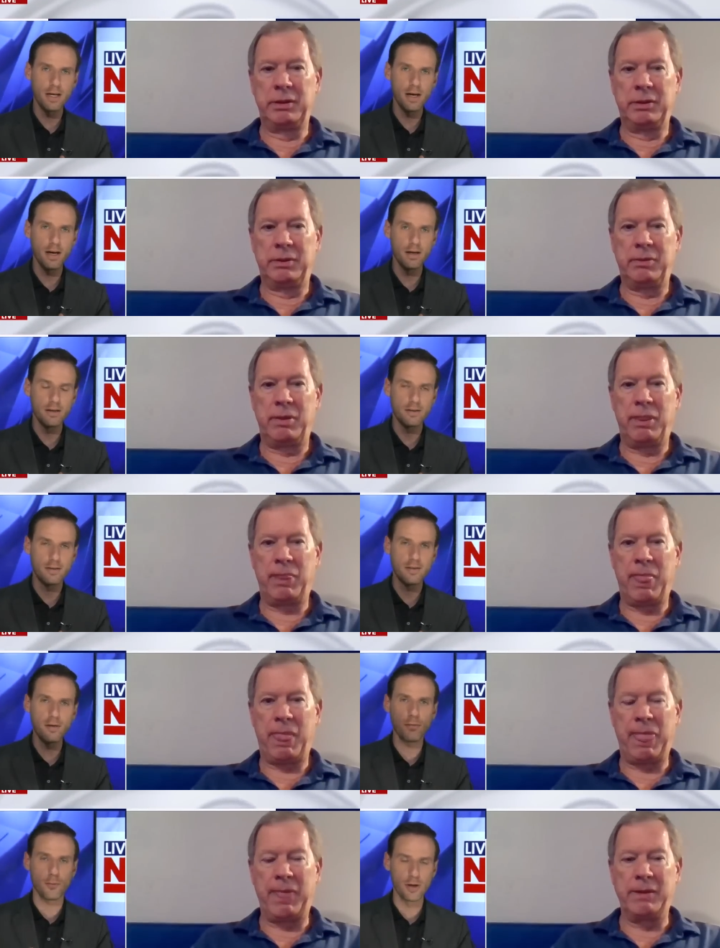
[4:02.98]
Speaker 1: a
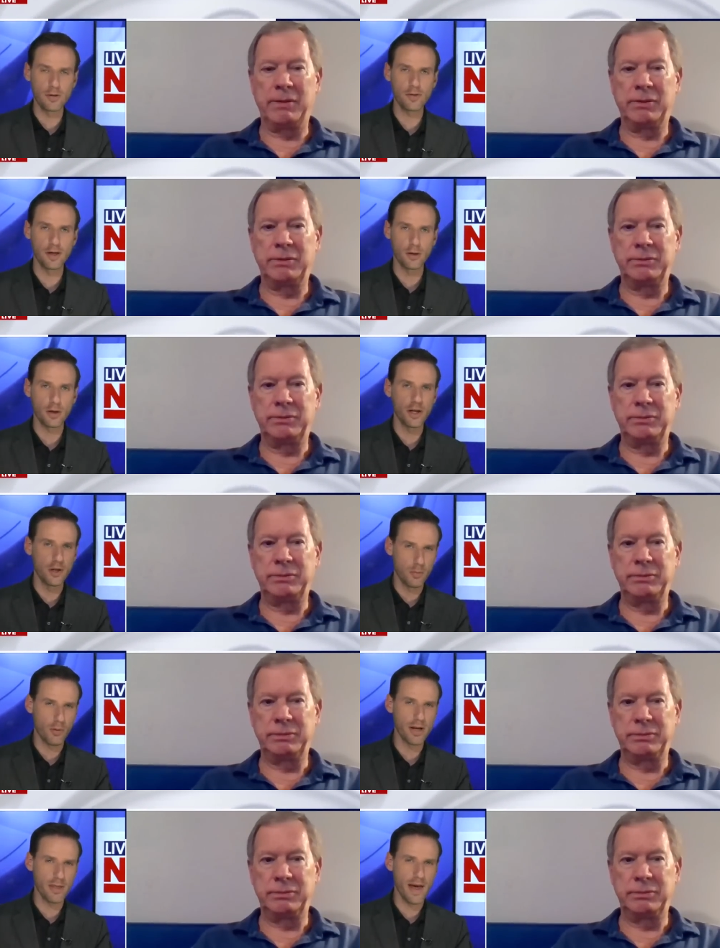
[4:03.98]
difference here. Can you
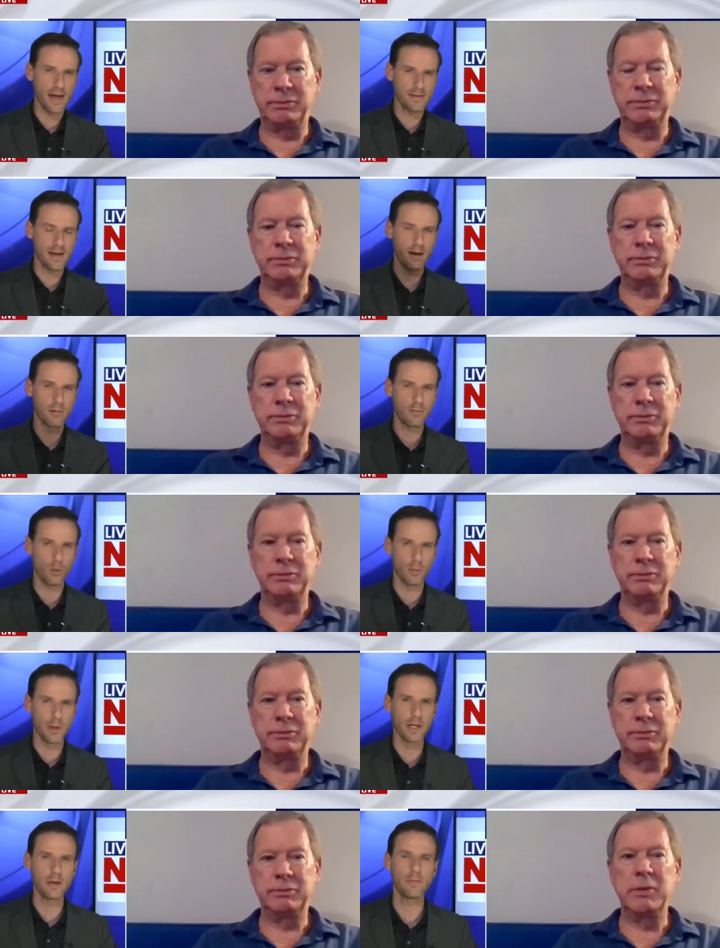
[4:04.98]
break that down for
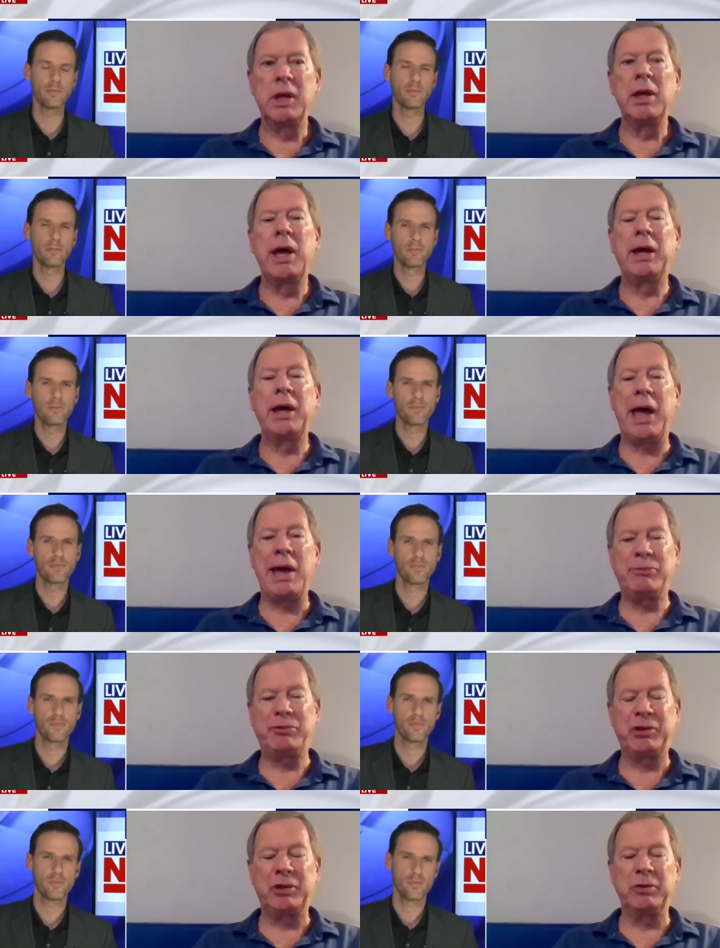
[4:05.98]
me?
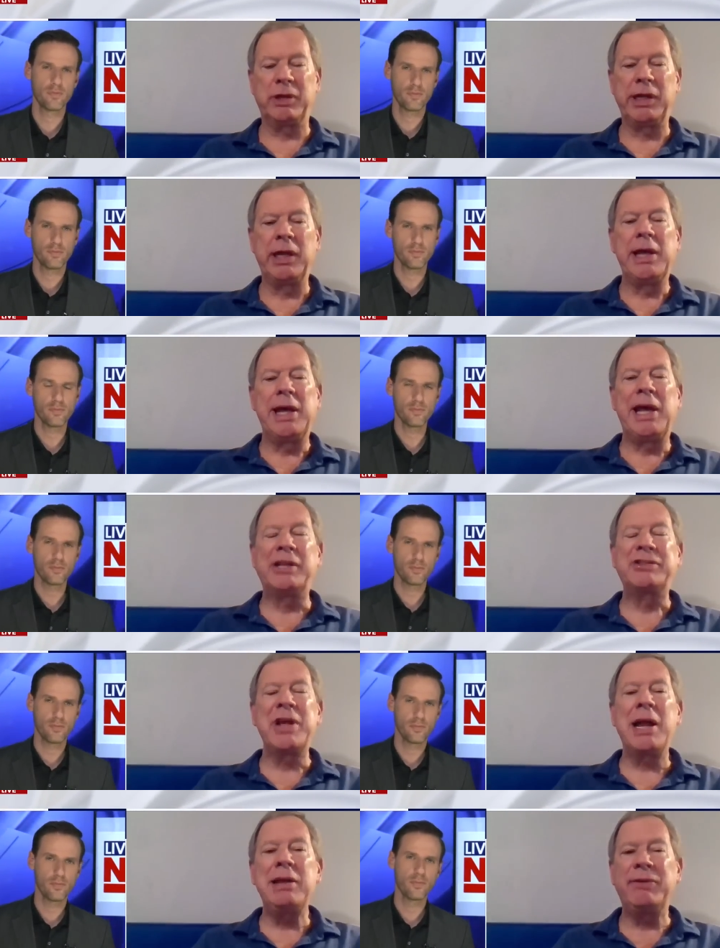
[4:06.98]
Speaker 2: Absolutely. It's
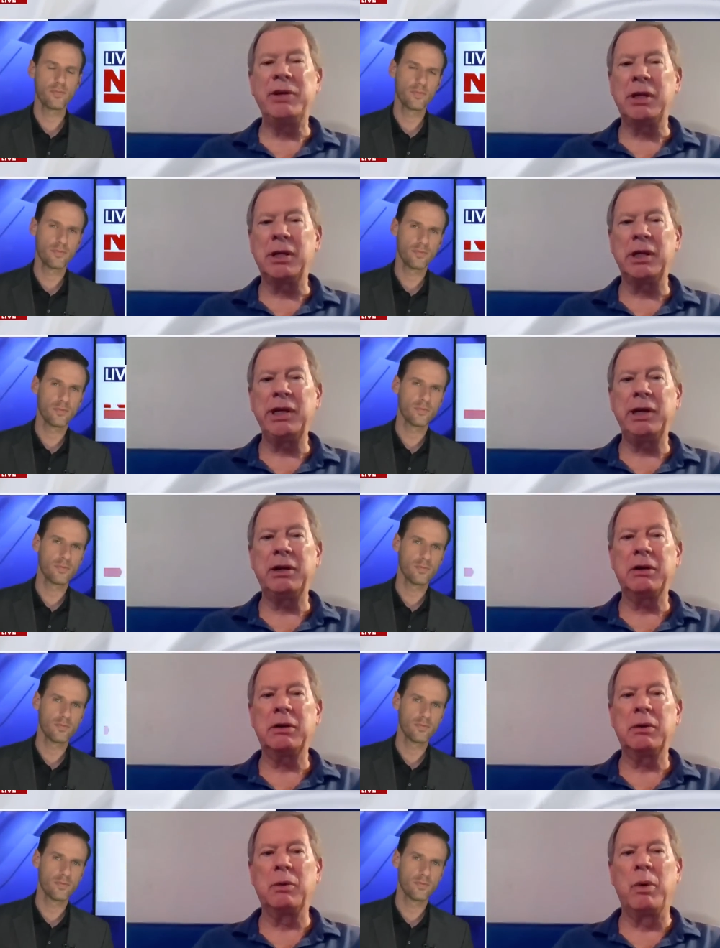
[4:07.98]
not even
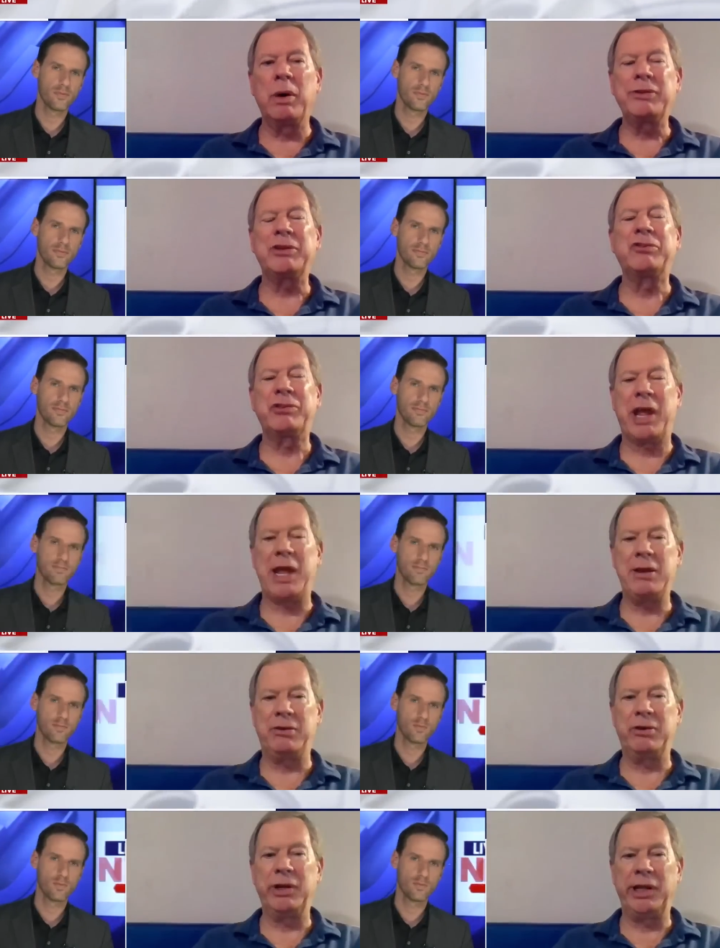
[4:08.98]
clear what the
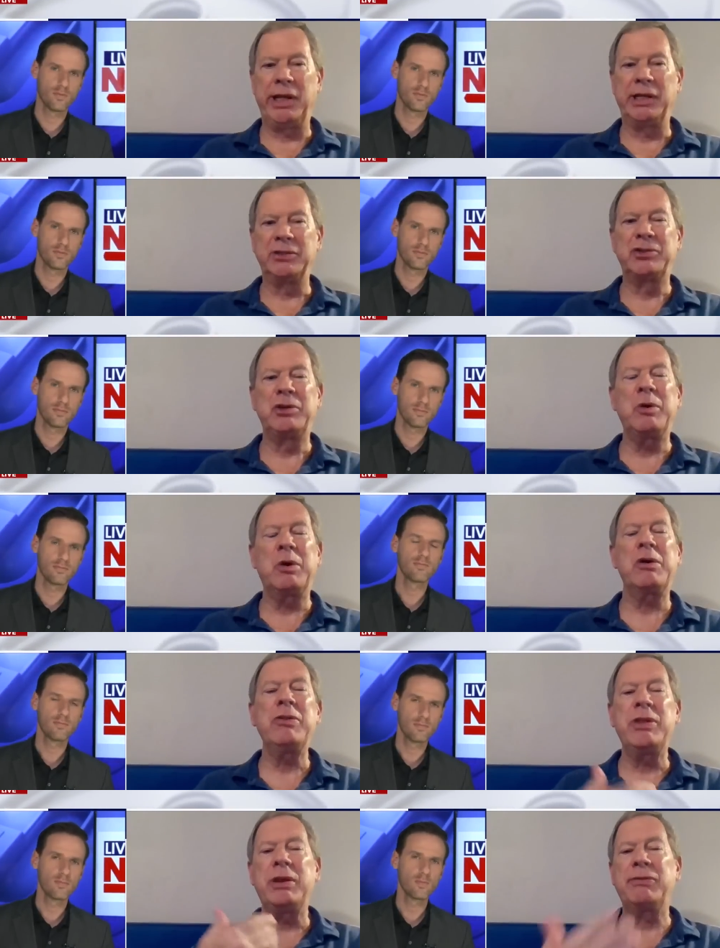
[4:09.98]
standard is. You
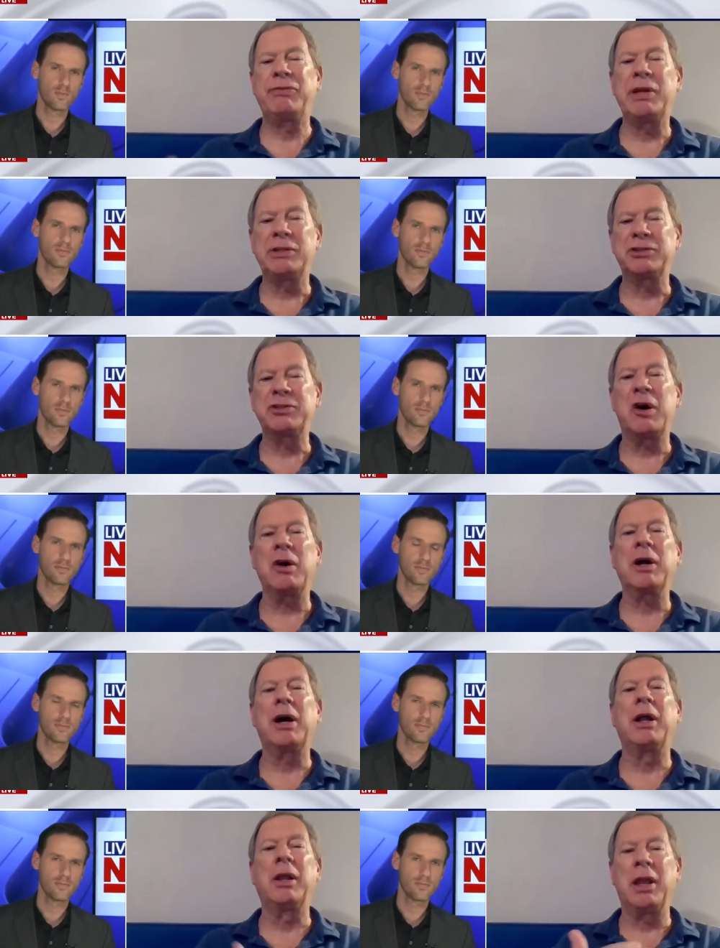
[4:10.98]
heard the defense talk a